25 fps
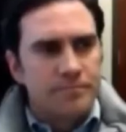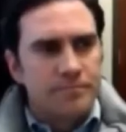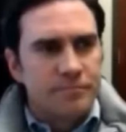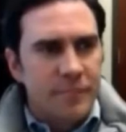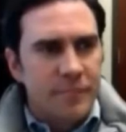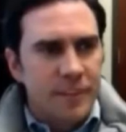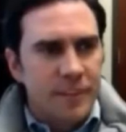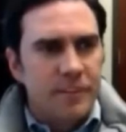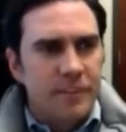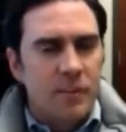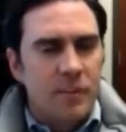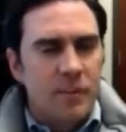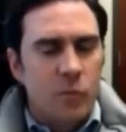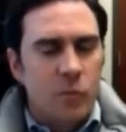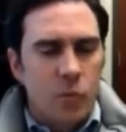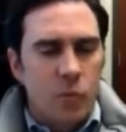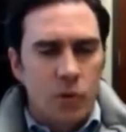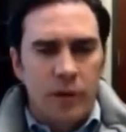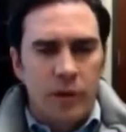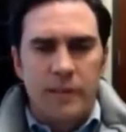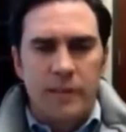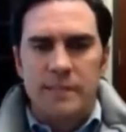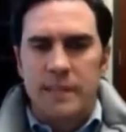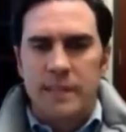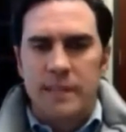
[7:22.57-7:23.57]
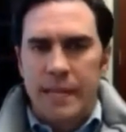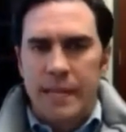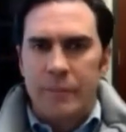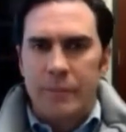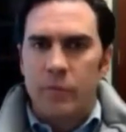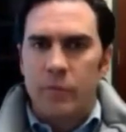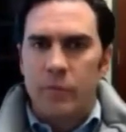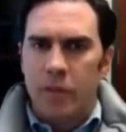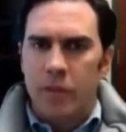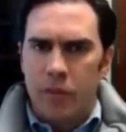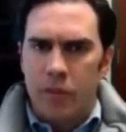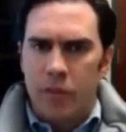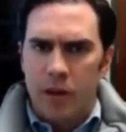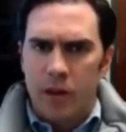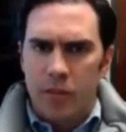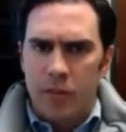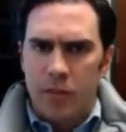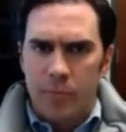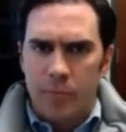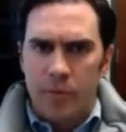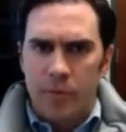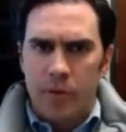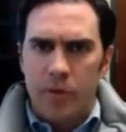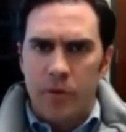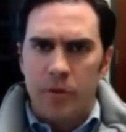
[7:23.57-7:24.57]
this can work in tandem with
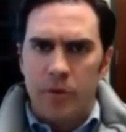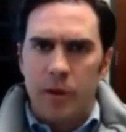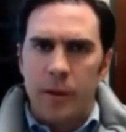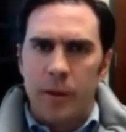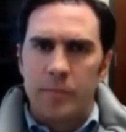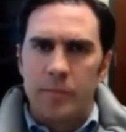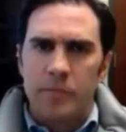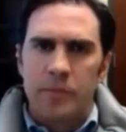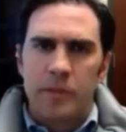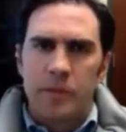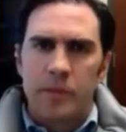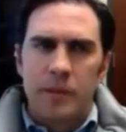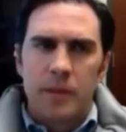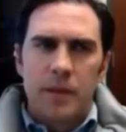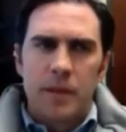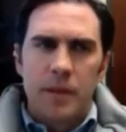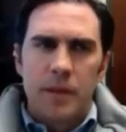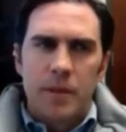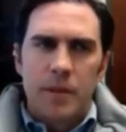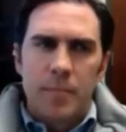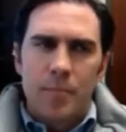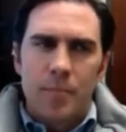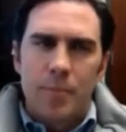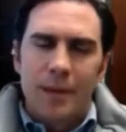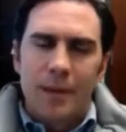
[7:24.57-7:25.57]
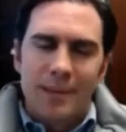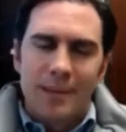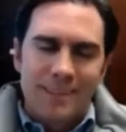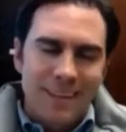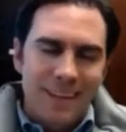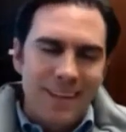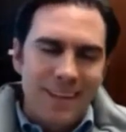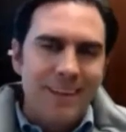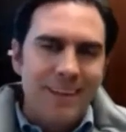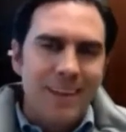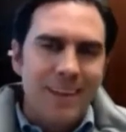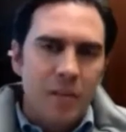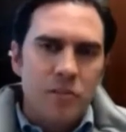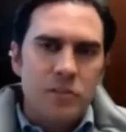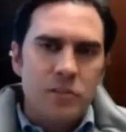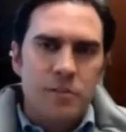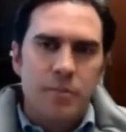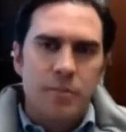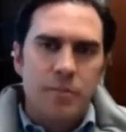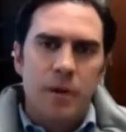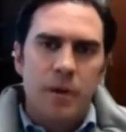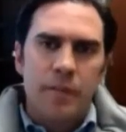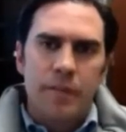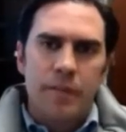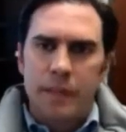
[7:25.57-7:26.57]
other programs. But at
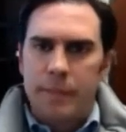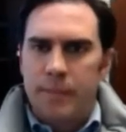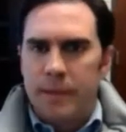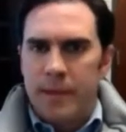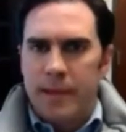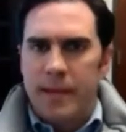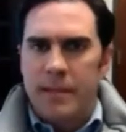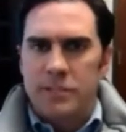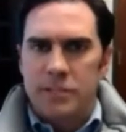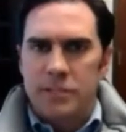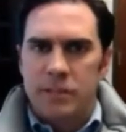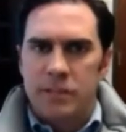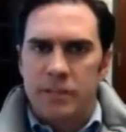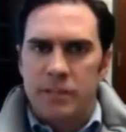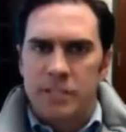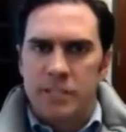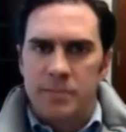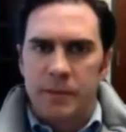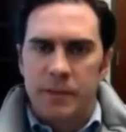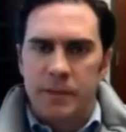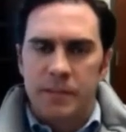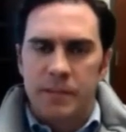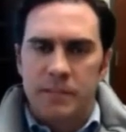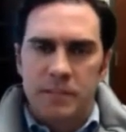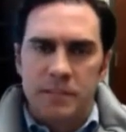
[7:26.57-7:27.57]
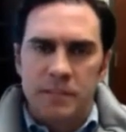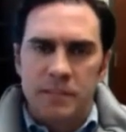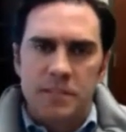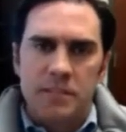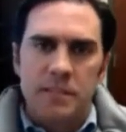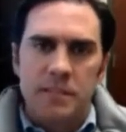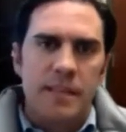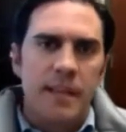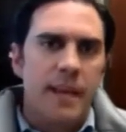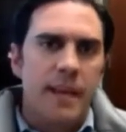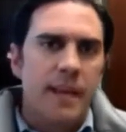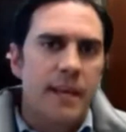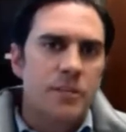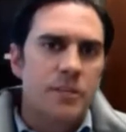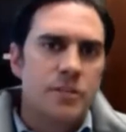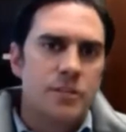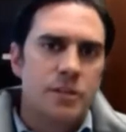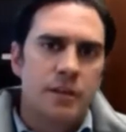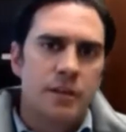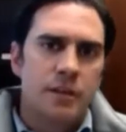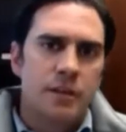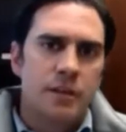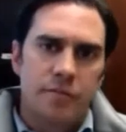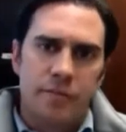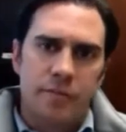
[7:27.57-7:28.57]
$10 a month, let me ask you this, because this is the
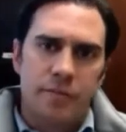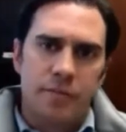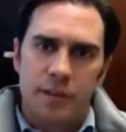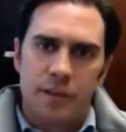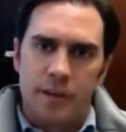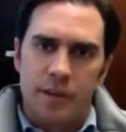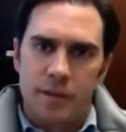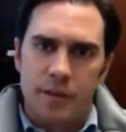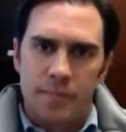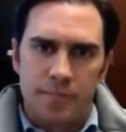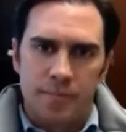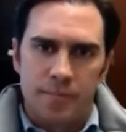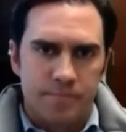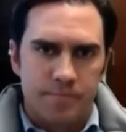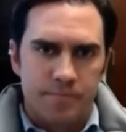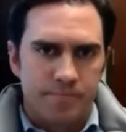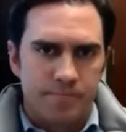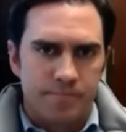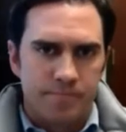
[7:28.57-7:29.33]
age of the